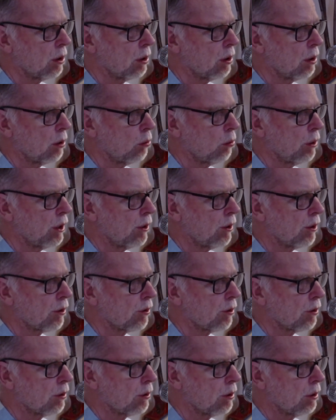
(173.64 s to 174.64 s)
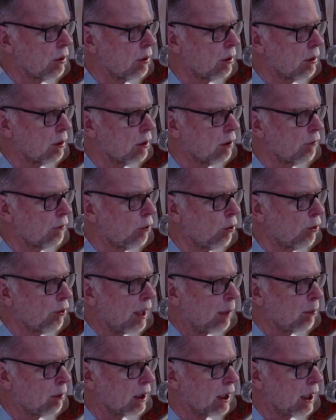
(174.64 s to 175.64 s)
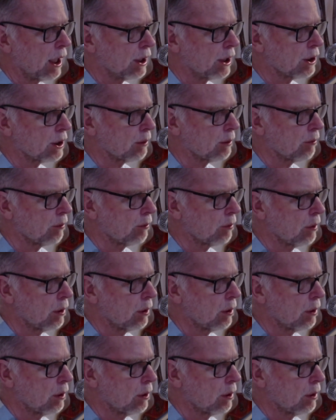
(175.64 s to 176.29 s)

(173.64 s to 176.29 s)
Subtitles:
the fourth application,